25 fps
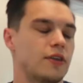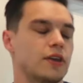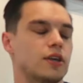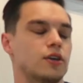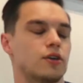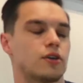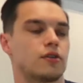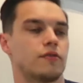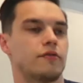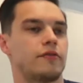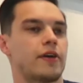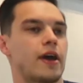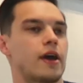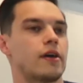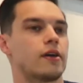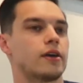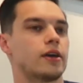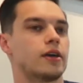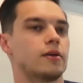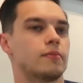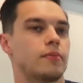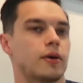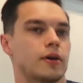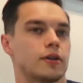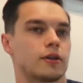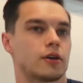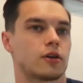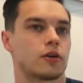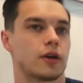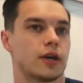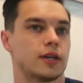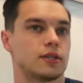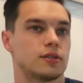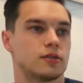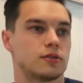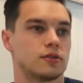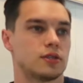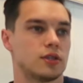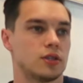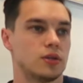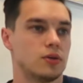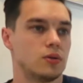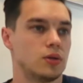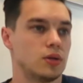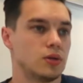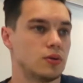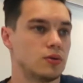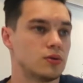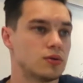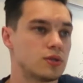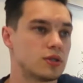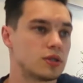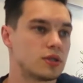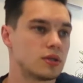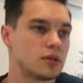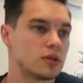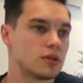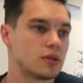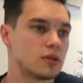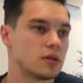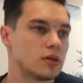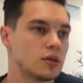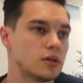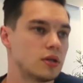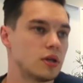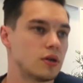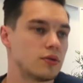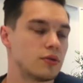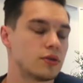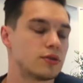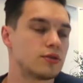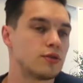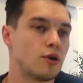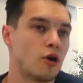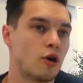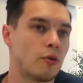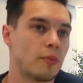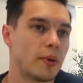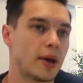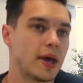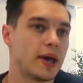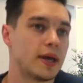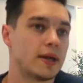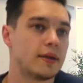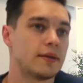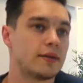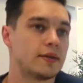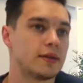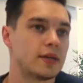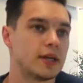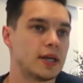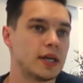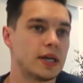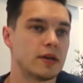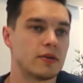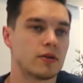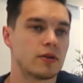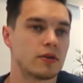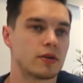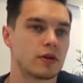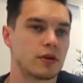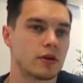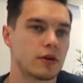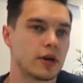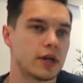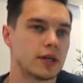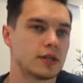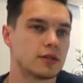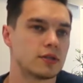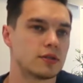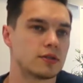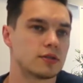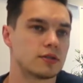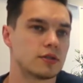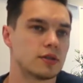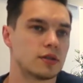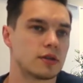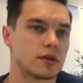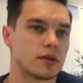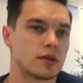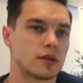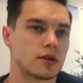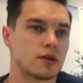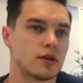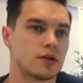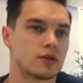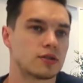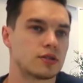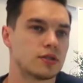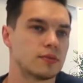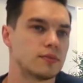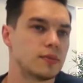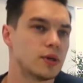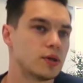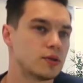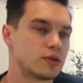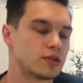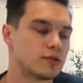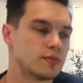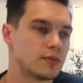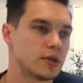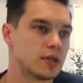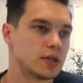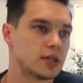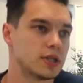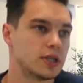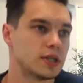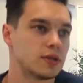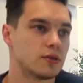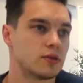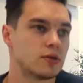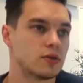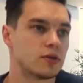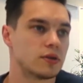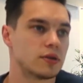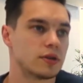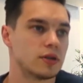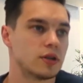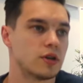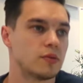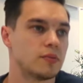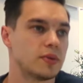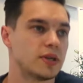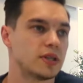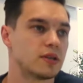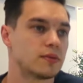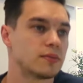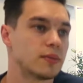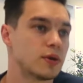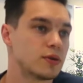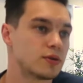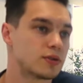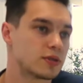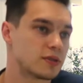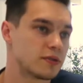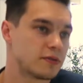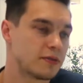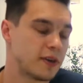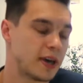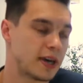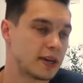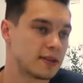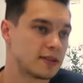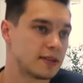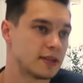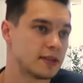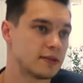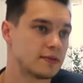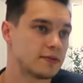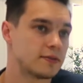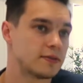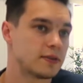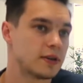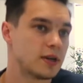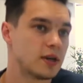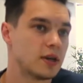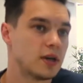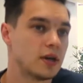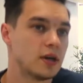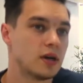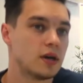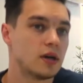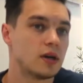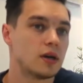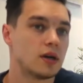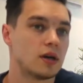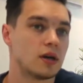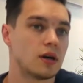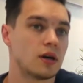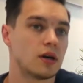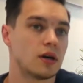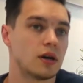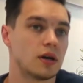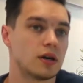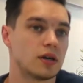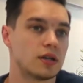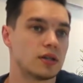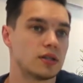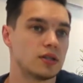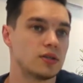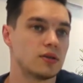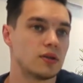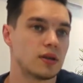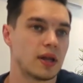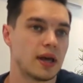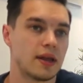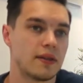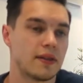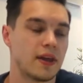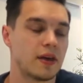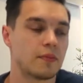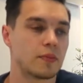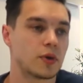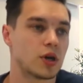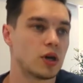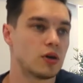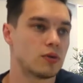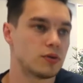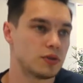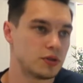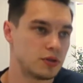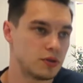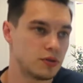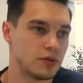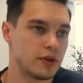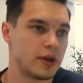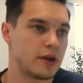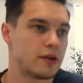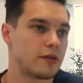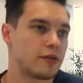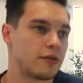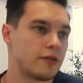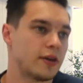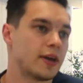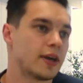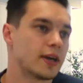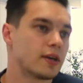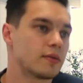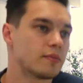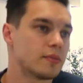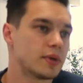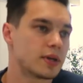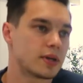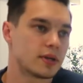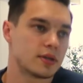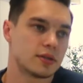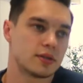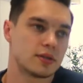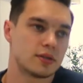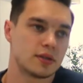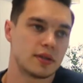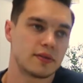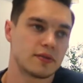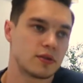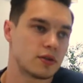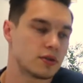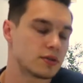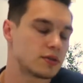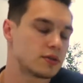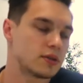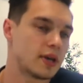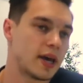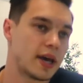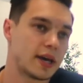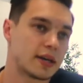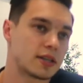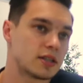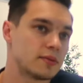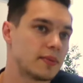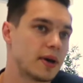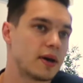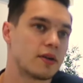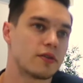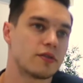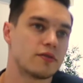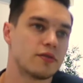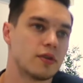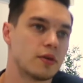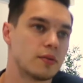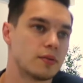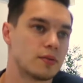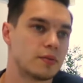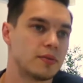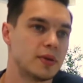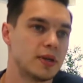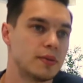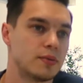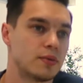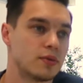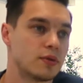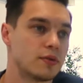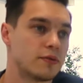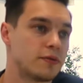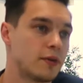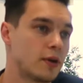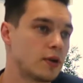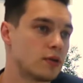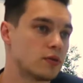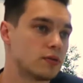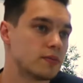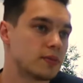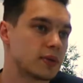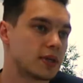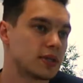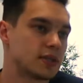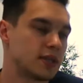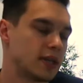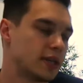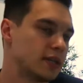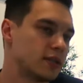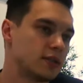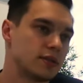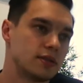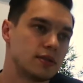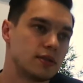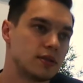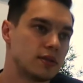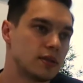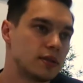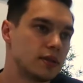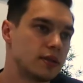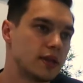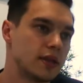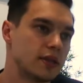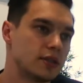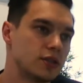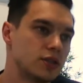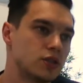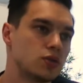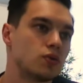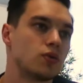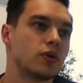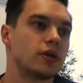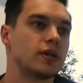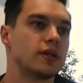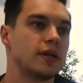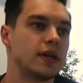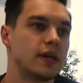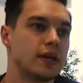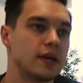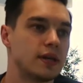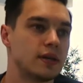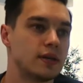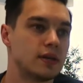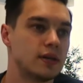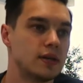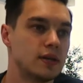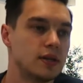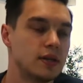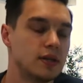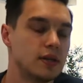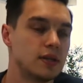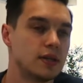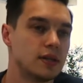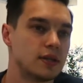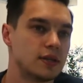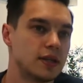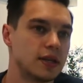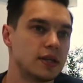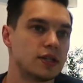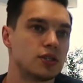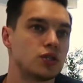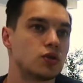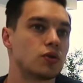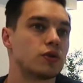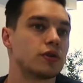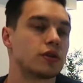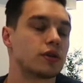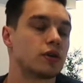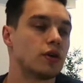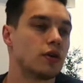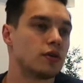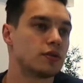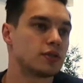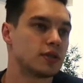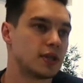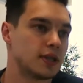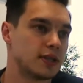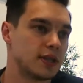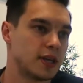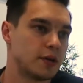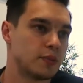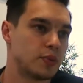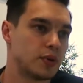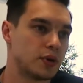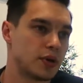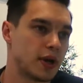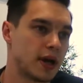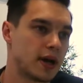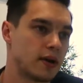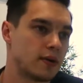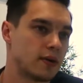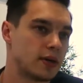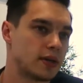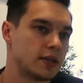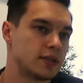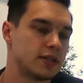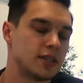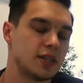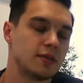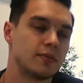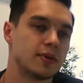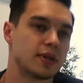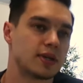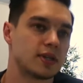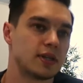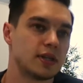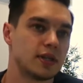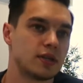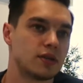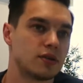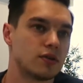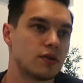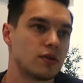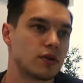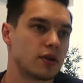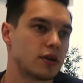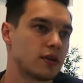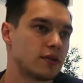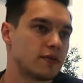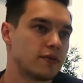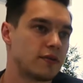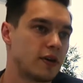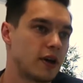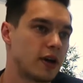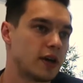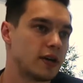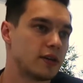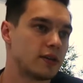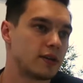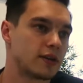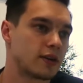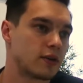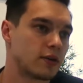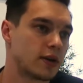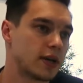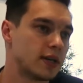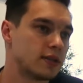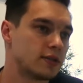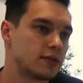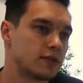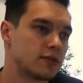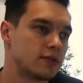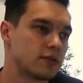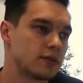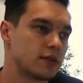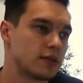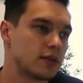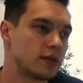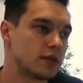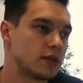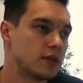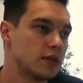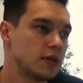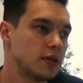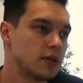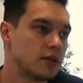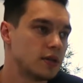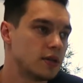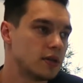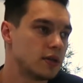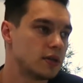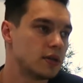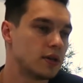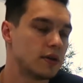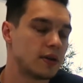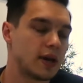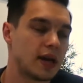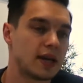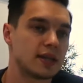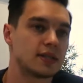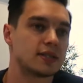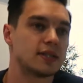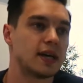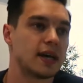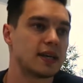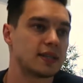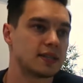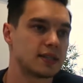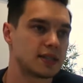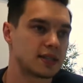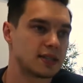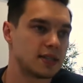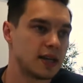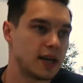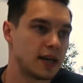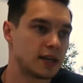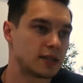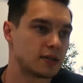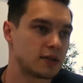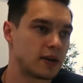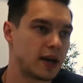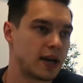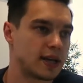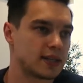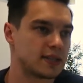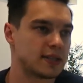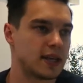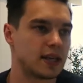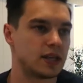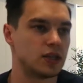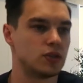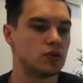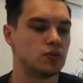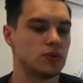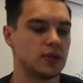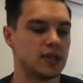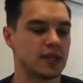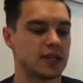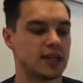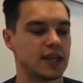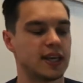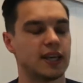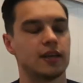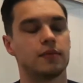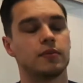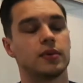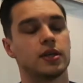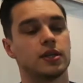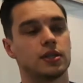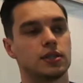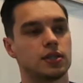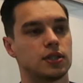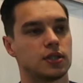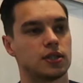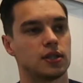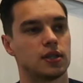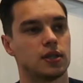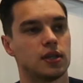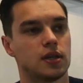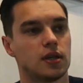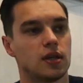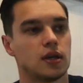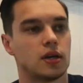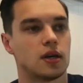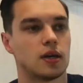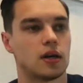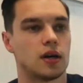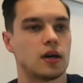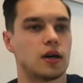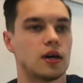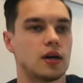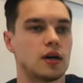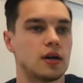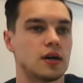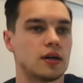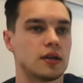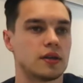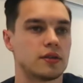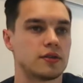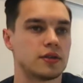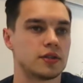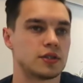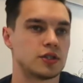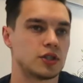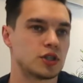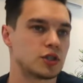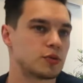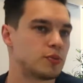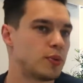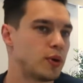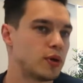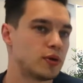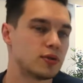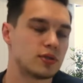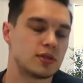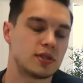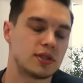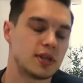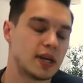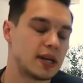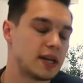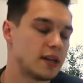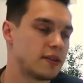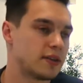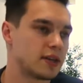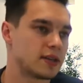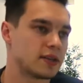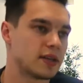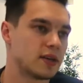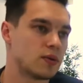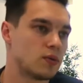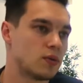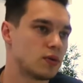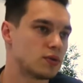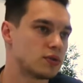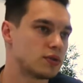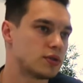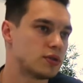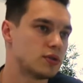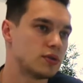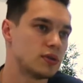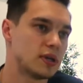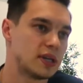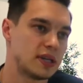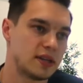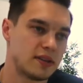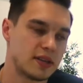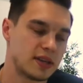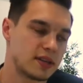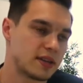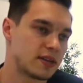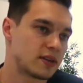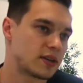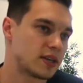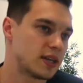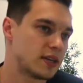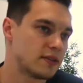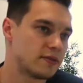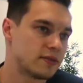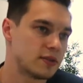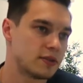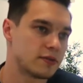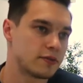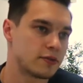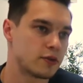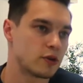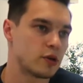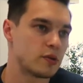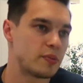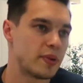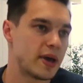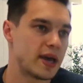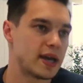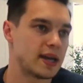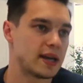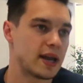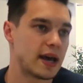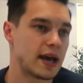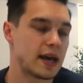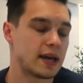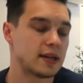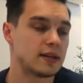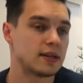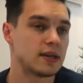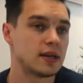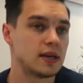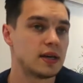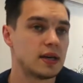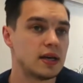think you can vary it by the creators that you use. You know, the top end hero creators that are going to cost the most money or, you know, be the most effective, you let them go and do their thing because they've got X amount of number of people that follow them because they enjoy the content they put out. And typically you're not going to find a creator that, you know, has that success or has that unique image that just posts anything they want to, anything they're given for a paid ad.